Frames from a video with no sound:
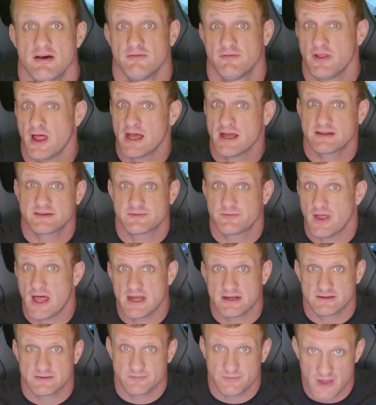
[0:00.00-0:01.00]
Flux.
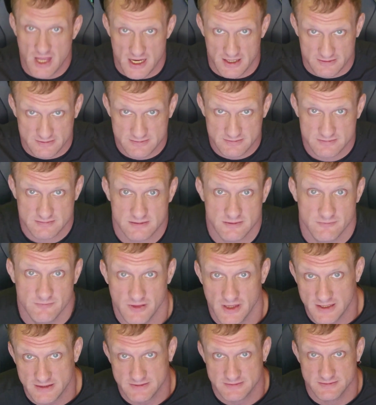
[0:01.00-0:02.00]

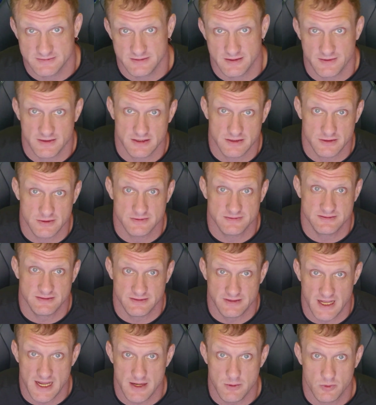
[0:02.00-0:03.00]
Flux is in the news
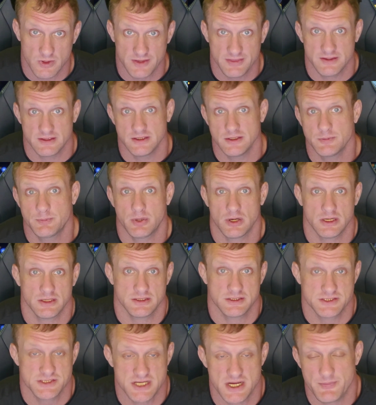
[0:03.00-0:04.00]
today with a new
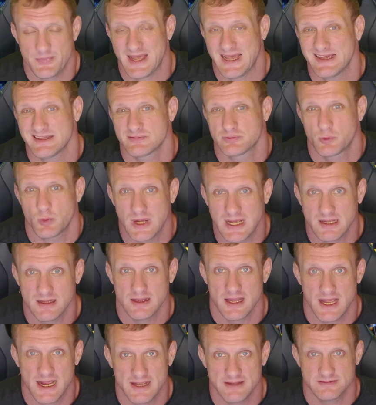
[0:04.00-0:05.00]
partnership as
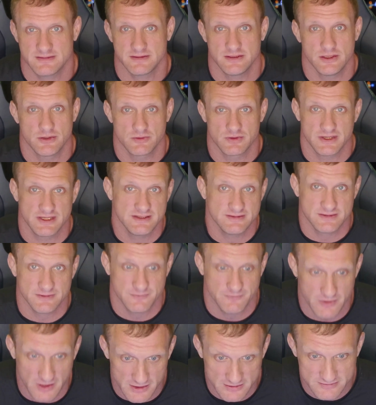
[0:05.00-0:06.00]
well as a new release of
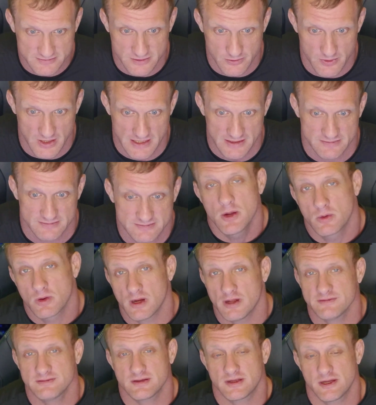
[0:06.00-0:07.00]
FluxOS. We're
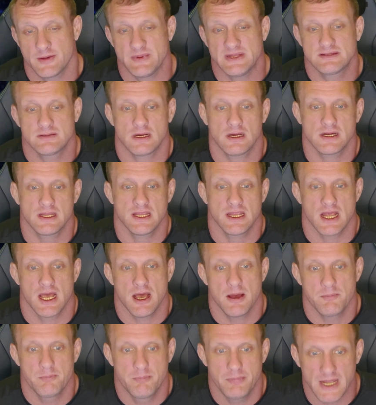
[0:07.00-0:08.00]
also going to be talking
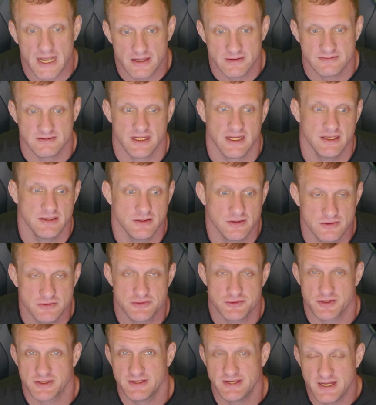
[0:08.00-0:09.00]
about a new
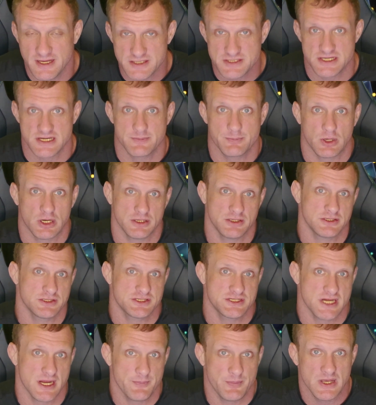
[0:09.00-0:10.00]
strategic
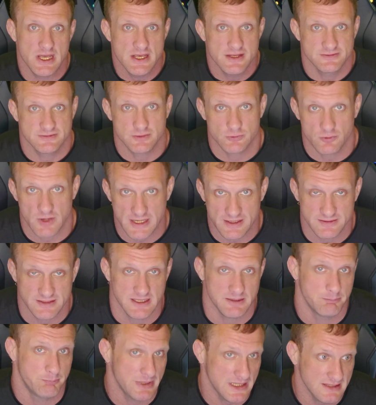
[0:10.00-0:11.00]
partnership
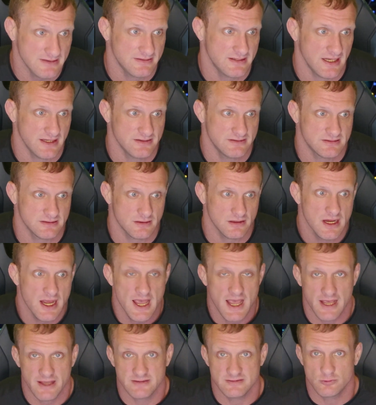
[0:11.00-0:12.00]
surrounding Bittensor
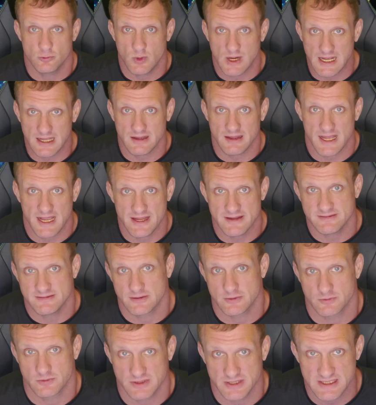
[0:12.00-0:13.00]
as well as
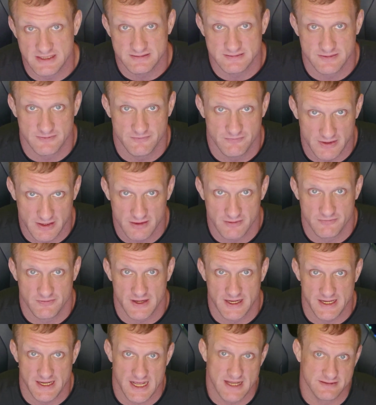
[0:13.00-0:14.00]
the release of
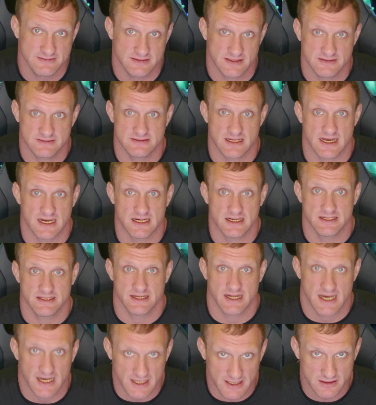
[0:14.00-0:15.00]
verified assets on
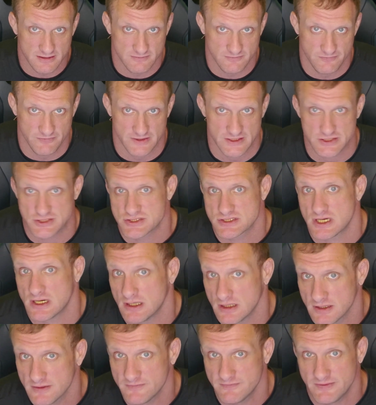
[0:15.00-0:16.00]
IronFish.
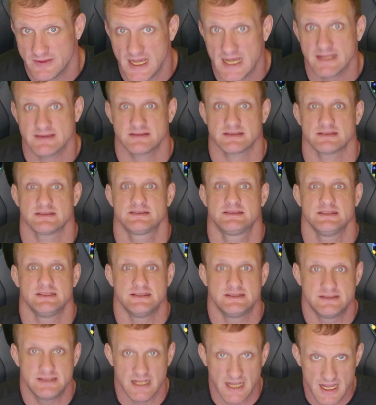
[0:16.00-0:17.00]
All of that
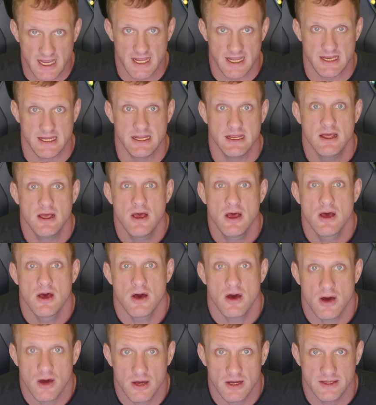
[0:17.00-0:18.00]
today
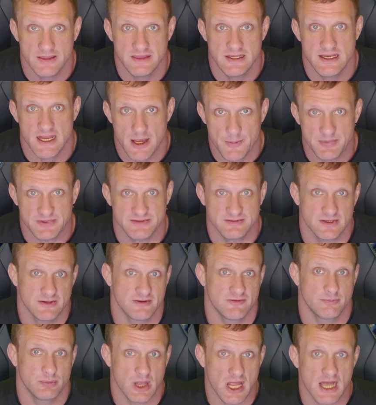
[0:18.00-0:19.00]
on the episode
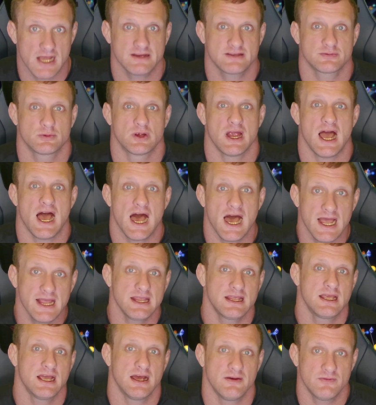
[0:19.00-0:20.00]
of Blocks, where I
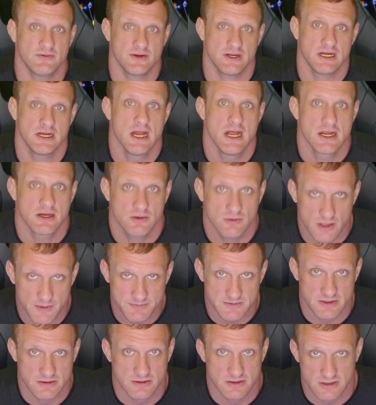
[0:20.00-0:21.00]
cover
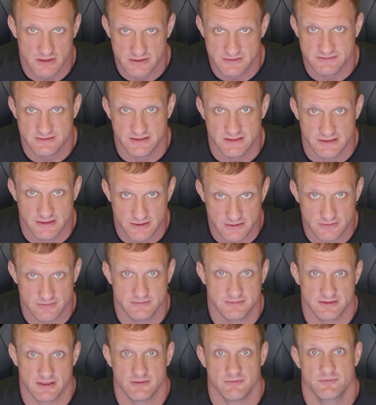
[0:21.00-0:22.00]
cryptocurrency
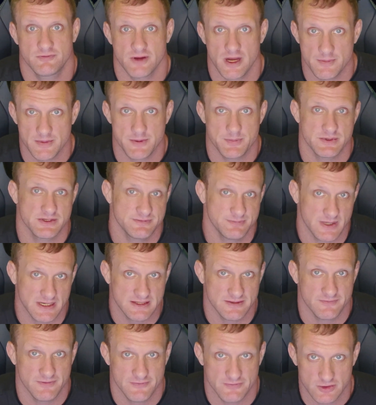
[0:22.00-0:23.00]
news from the
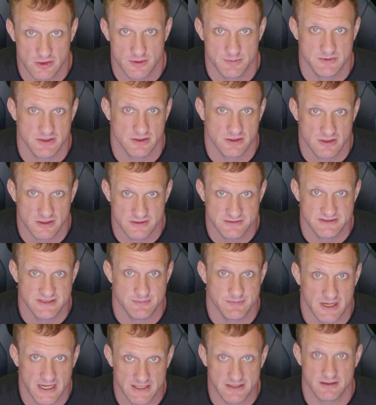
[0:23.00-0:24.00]
perspective of a cryptocurrency
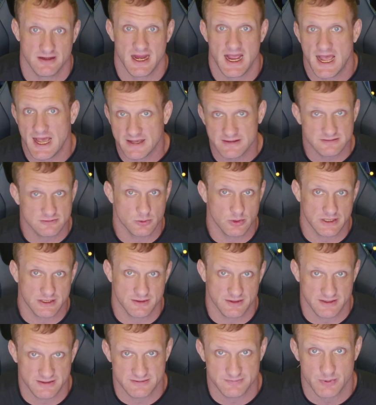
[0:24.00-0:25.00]
miner as
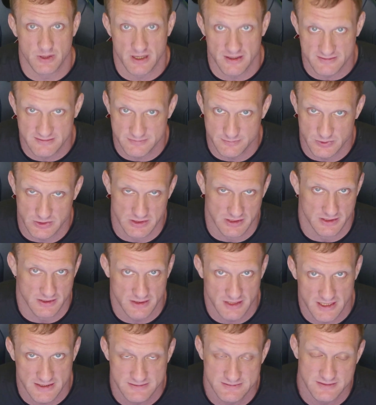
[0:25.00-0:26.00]
quickly as possible.
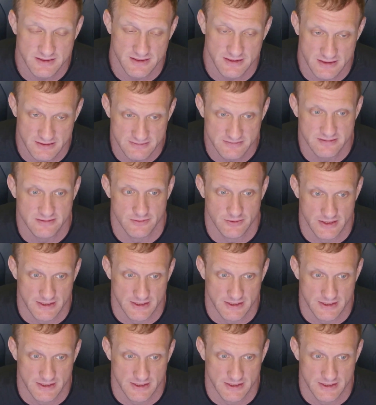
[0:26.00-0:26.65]
Let's get into